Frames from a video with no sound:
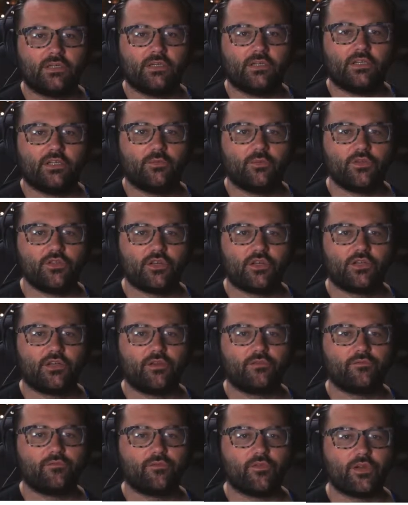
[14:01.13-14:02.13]
I wish you could
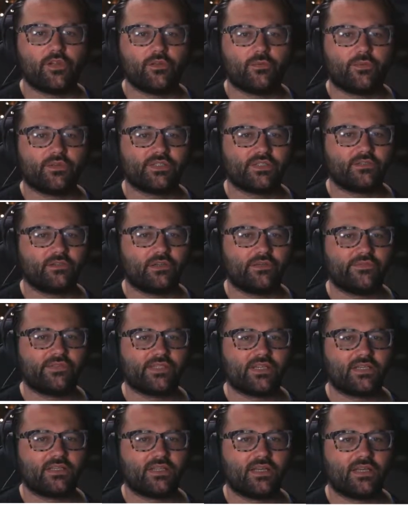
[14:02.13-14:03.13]
unfree the ones that don't even
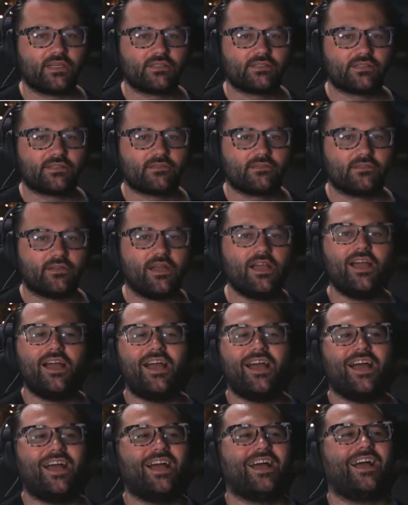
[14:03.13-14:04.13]
say
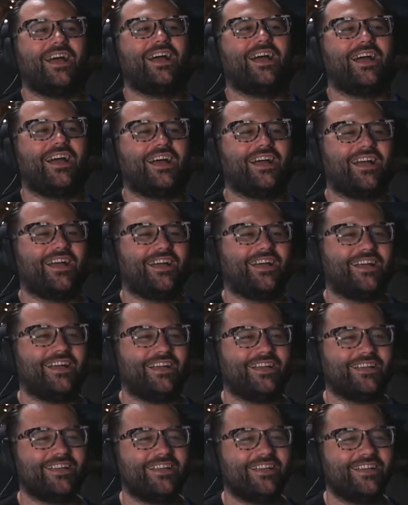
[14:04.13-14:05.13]
thanks.
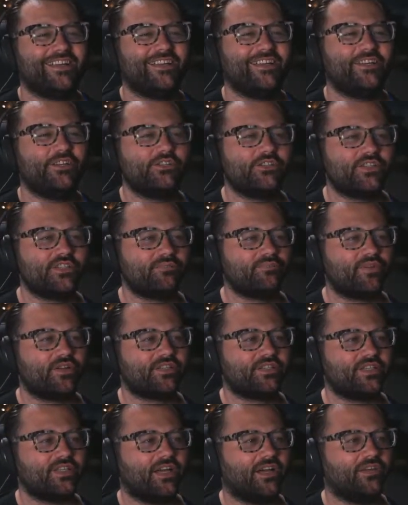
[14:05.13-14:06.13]
Just
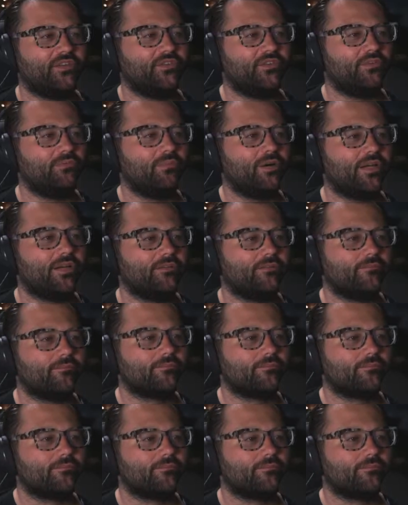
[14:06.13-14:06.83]
press the undo button.